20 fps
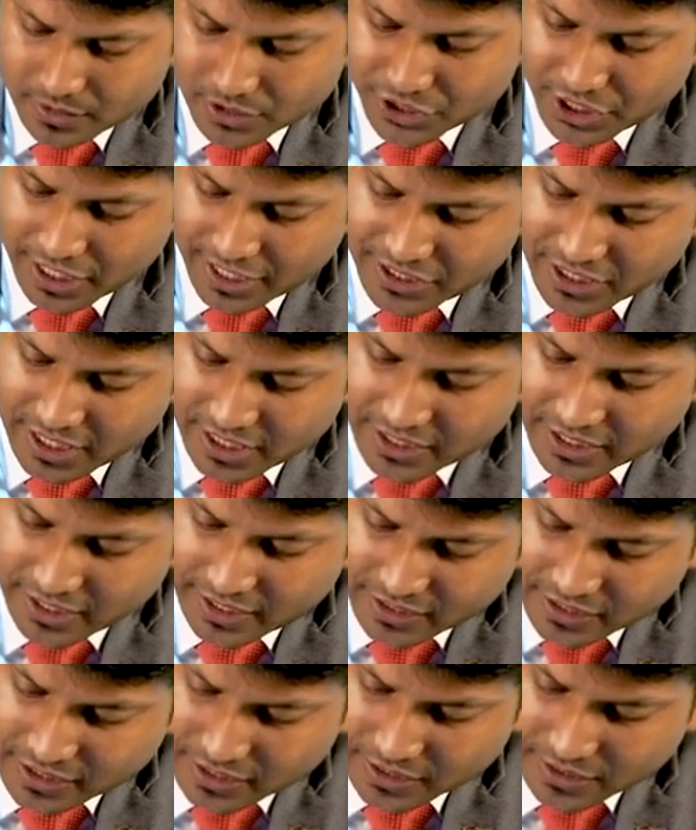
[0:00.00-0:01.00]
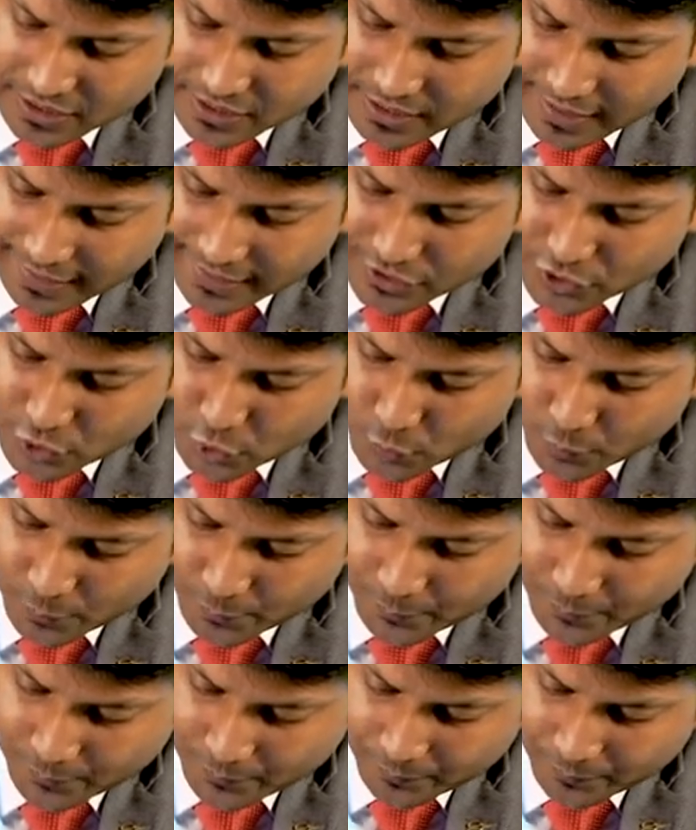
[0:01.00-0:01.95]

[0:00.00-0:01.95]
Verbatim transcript: Giganti, it is ecto.